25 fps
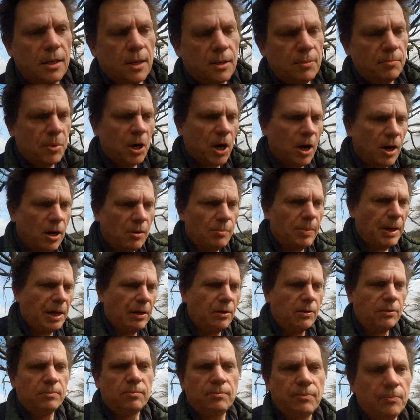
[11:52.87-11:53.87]
part
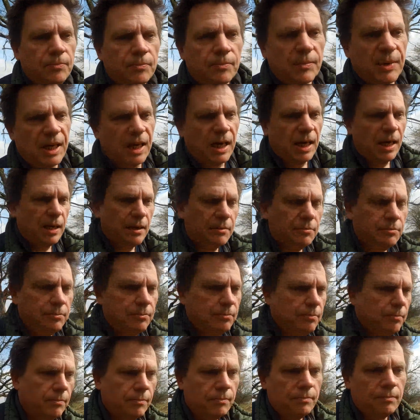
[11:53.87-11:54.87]
about kit
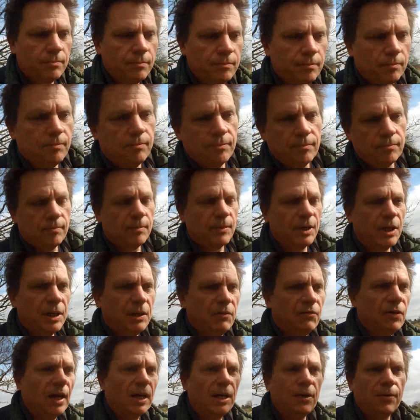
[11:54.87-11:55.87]
and
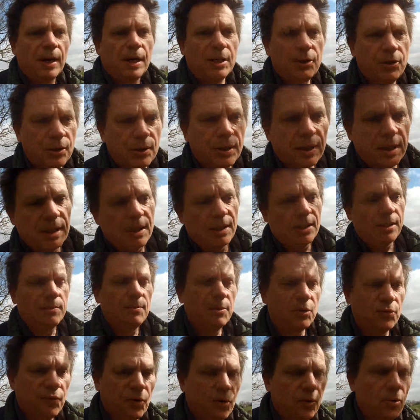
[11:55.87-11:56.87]
evaluation
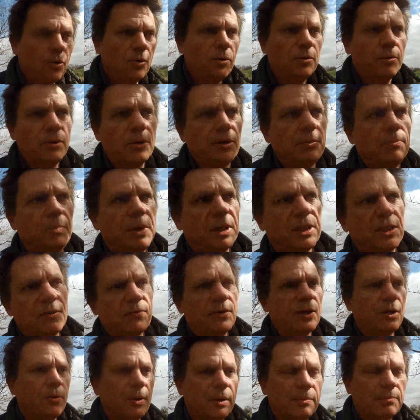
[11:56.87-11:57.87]
systems for bits of
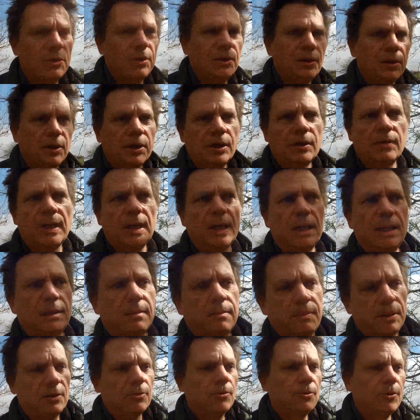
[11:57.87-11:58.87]
equipment that you need
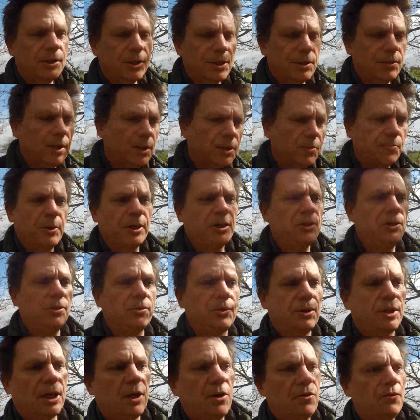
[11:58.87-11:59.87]
in order to express
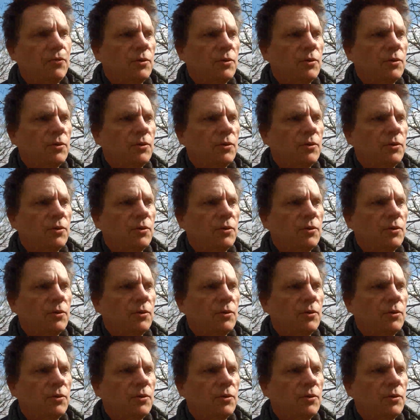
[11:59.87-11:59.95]
yourself